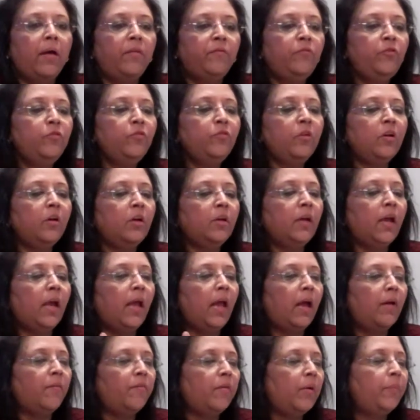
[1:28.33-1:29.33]
do not
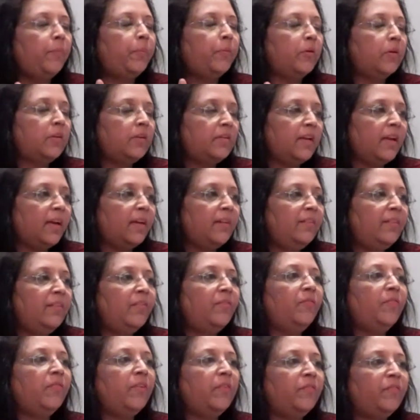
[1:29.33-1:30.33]
have a
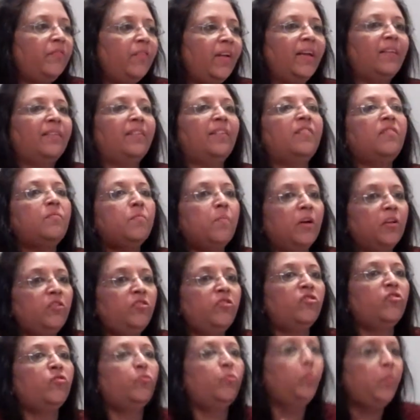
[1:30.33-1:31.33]
protective reflex as much
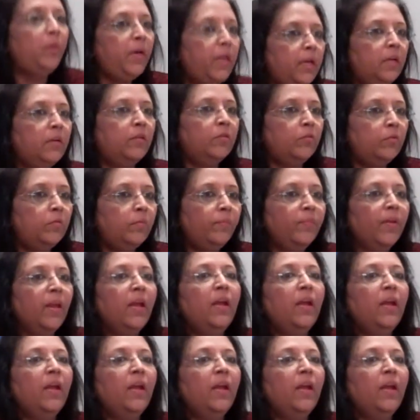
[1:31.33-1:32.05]
as we do.